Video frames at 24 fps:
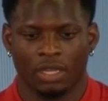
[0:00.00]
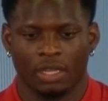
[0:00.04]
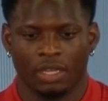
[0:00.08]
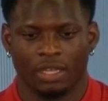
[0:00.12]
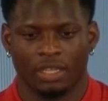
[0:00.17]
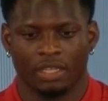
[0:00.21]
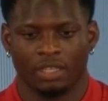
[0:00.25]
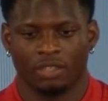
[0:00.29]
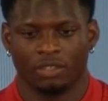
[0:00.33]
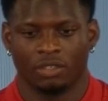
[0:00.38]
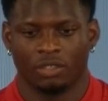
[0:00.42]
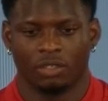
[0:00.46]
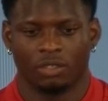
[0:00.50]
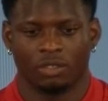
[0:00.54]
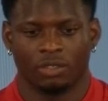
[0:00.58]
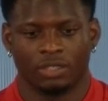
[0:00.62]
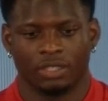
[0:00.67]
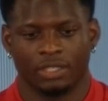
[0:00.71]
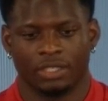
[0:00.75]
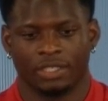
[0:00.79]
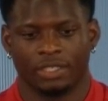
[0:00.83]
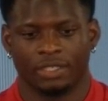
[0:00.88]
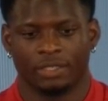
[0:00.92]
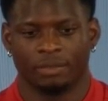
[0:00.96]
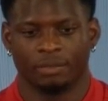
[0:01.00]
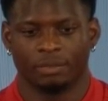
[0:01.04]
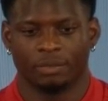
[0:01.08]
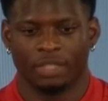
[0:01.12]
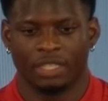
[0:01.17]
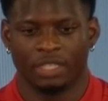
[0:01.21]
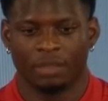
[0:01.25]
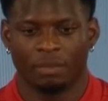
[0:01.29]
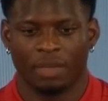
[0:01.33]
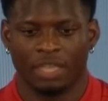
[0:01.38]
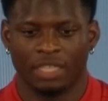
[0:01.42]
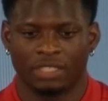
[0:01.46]
And, you know,
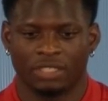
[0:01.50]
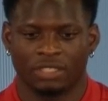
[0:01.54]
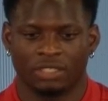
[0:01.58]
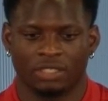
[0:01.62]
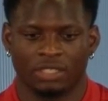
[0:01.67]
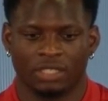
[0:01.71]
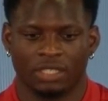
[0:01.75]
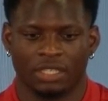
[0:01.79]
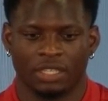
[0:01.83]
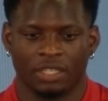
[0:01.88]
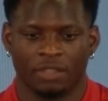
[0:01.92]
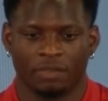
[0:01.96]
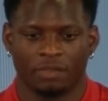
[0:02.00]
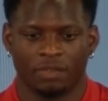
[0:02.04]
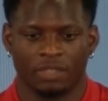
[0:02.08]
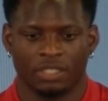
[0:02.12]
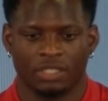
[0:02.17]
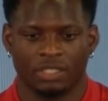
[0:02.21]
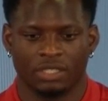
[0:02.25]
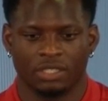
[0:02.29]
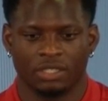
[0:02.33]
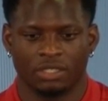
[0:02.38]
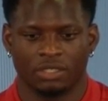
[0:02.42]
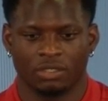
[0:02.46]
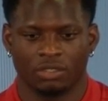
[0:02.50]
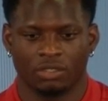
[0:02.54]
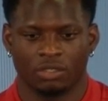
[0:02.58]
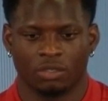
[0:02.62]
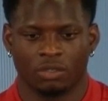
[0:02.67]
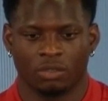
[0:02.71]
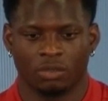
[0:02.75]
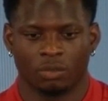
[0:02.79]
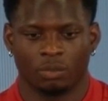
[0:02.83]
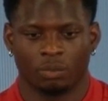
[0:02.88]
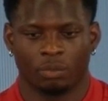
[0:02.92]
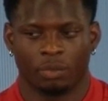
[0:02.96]
he makes sure the defense is, you
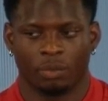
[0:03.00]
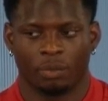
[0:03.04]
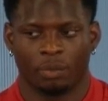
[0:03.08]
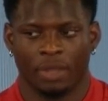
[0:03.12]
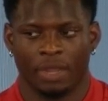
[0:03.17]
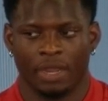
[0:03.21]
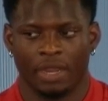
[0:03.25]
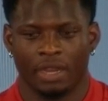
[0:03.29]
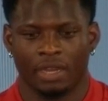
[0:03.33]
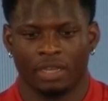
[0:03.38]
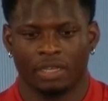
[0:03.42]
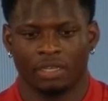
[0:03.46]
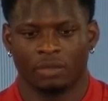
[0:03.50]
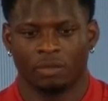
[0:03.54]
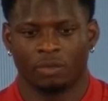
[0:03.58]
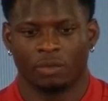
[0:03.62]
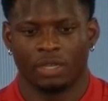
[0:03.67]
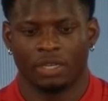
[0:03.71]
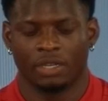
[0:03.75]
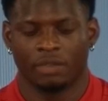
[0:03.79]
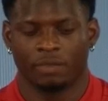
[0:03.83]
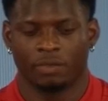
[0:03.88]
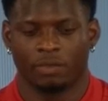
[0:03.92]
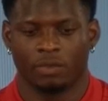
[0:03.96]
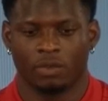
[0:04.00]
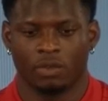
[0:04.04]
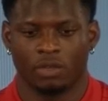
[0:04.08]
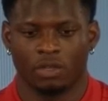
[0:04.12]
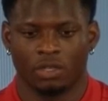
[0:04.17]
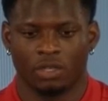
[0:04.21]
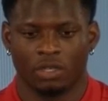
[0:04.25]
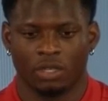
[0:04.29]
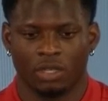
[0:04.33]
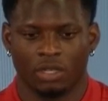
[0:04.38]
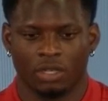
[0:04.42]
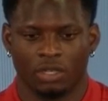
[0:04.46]
know, prepared and ready for,
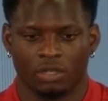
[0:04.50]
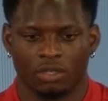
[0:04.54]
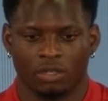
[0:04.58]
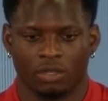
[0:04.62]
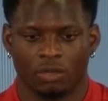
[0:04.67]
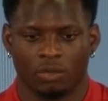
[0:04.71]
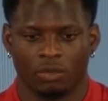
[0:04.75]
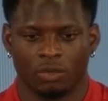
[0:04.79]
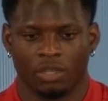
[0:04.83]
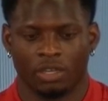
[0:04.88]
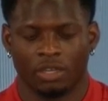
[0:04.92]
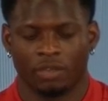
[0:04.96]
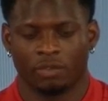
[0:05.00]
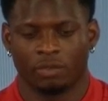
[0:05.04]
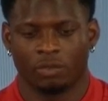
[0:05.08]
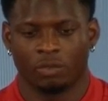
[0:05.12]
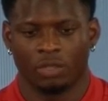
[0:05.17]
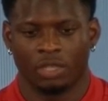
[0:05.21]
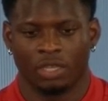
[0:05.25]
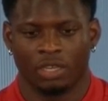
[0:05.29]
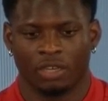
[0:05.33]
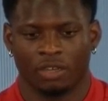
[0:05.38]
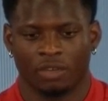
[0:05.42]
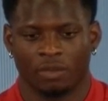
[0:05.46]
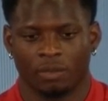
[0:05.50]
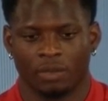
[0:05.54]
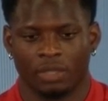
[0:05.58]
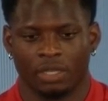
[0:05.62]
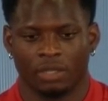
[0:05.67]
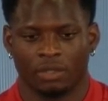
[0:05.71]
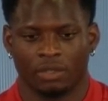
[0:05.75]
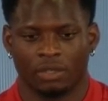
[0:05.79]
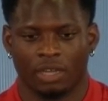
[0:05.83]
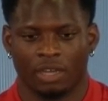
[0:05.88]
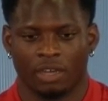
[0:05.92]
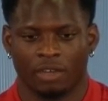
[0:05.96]
you know, whatever we come with
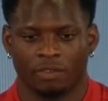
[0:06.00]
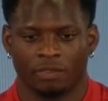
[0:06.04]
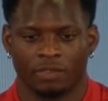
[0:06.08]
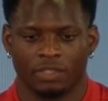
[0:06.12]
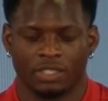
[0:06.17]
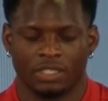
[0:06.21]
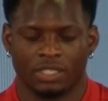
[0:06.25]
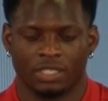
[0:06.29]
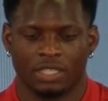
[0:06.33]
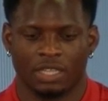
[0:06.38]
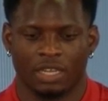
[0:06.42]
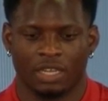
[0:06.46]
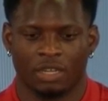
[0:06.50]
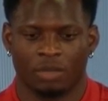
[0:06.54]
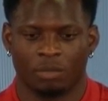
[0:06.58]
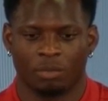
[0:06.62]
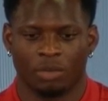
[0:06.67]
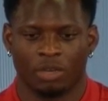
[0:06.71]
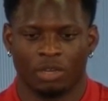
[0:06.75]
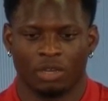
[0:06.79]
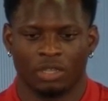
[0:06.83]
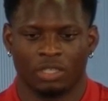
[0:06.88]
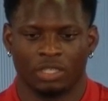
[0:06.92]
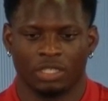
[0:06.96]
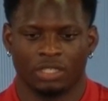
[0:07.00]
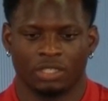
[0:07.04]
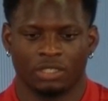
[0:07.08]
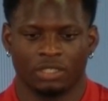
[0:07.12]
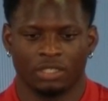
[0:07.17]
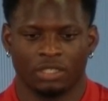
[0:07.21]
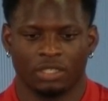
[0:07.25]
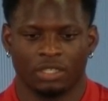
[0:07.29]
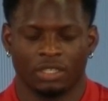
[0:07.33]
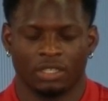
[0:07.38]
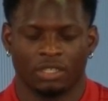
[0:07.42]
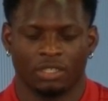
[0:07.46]
on the offensive side of the ball. And,
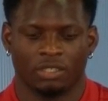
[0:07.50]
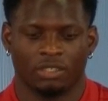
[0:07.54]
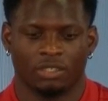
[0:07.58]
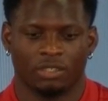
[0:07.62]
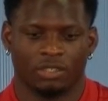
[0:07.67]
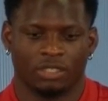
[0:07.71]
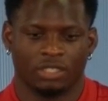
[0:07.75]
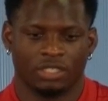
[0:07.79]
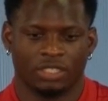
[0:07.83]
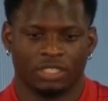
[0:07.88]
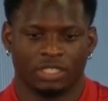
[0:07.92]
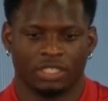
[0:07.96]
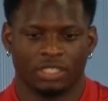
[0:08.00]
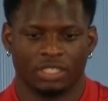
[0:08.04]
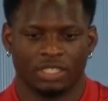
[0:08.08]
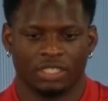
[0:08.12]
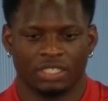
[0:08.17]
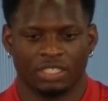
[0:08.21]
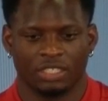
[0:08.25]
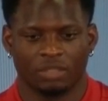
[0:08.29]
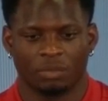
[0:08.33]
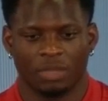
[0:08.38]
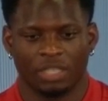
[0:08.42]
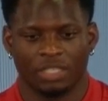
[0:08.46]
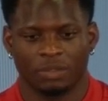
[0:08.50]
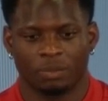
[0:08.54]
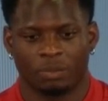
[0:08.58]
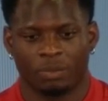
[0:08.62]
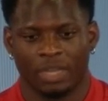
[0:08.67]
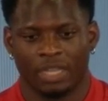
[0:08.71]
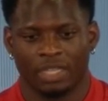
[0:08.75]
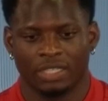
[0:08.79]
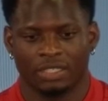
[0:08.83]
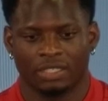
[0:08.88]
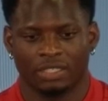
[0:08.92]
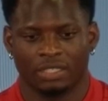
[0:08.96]
you know, it just makes
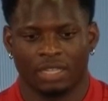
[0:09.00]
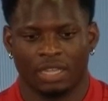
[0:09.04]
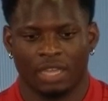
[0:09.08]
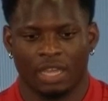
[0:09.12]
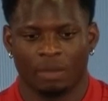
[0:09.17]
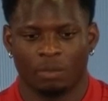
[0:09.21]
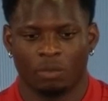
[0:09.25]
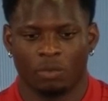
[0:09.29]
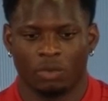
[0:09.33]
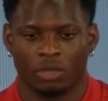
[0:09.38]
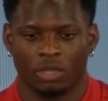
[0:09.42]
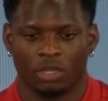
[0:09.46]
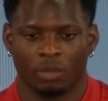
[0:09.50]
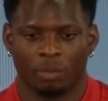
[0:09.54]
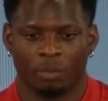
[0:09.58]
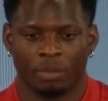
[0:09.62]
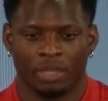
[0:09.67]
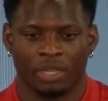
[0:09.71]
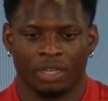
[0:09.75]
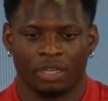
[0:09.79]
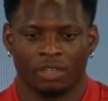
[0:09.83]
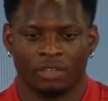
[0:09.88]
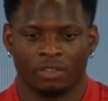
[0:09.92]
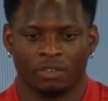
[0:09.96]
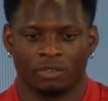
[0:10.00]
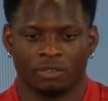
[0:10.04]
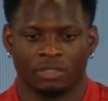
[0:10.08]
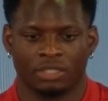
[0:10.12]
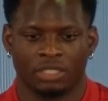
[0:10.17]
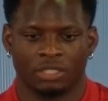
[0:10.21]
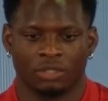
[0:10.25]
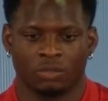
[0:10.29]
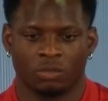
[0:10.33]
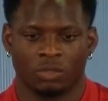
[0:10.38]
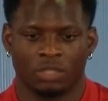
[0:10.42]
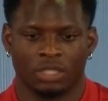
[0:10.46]
practice a lot more competitive
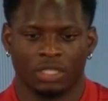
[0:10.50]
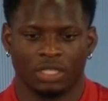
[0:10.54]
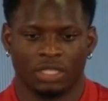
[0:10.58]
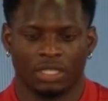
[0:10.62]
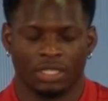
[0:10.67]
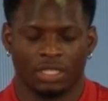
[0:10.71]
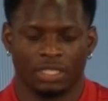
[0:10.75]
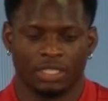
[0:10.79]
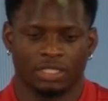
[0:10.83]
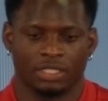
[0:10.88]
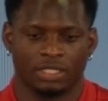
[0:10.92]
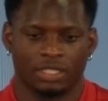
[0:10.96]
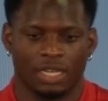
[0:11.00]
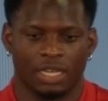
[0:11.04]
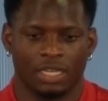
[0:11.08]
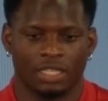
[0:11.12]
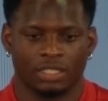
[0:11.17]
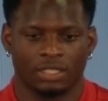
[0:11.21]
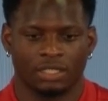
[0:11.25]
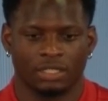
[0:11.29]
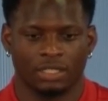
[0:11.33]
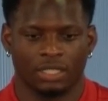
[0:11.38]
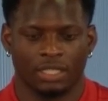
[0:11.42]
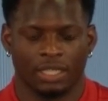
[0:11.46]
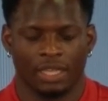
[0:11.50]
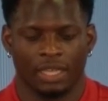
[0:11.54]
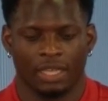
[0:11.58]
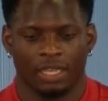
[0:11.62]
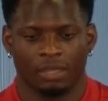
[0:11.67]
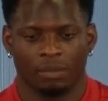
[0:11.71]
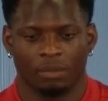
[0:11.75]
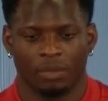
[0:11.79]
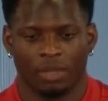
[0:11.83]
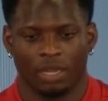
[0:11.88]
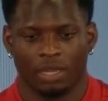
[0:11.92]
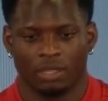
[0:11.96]
just with his knowledge to the
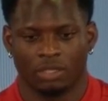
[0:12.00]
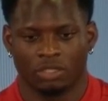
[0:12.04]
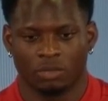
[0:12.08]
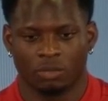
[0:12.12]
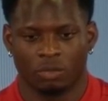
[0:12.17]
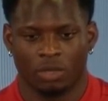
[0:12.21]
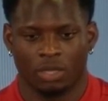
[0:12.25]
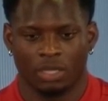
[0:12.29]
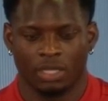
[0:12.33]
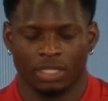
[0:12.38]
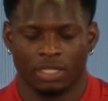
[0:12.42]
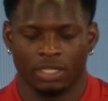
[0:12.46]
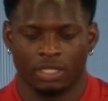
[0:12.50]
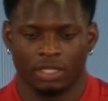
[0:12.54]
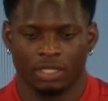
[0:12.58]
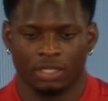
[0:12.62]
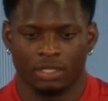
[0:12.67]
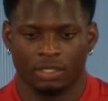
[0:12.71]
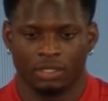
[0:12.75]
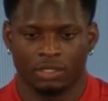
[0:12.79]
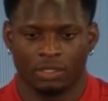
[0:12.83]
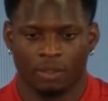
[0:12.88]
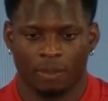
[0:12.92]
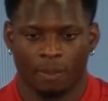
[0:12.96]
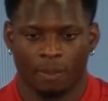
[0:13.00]
game and how smart he is.